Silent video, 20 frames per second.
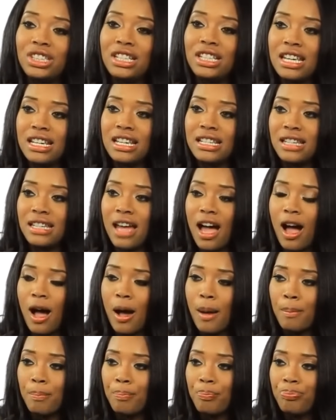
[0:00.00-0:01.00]
Like the
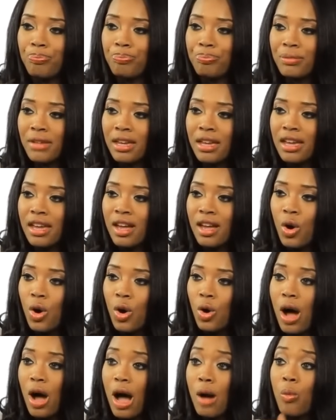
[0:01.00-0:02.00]
streets were already
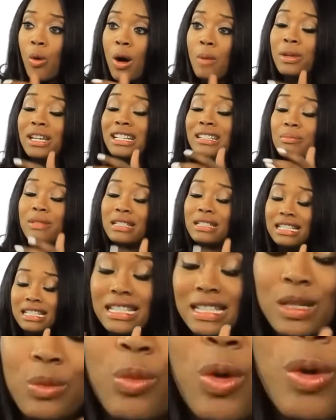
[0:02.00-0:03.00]
hot, but after that,